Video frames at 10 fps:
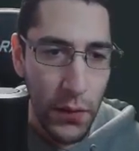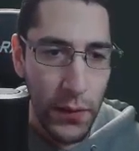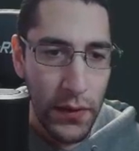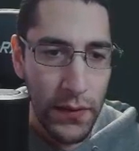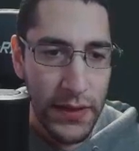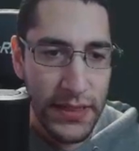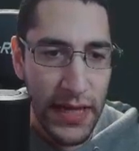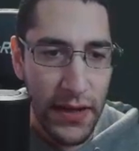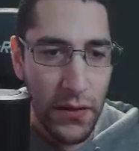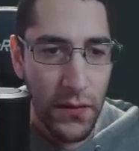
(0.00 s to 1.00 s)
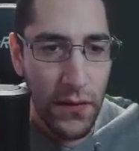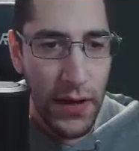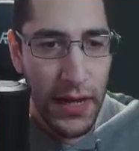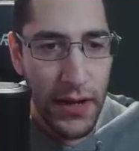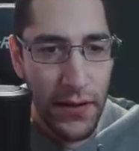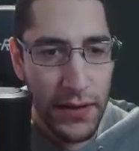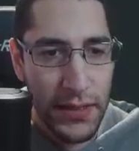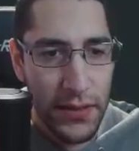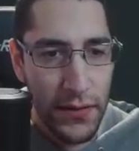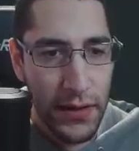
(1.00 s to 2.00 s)
We know this angle right here
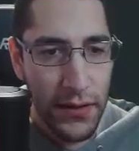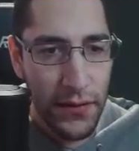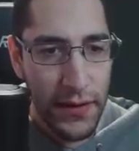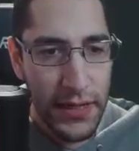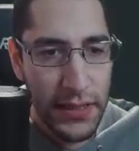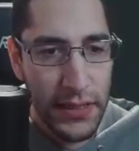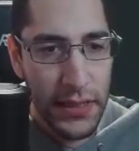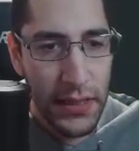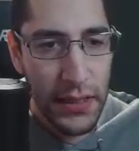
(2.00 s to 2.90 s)
is 30 degrees.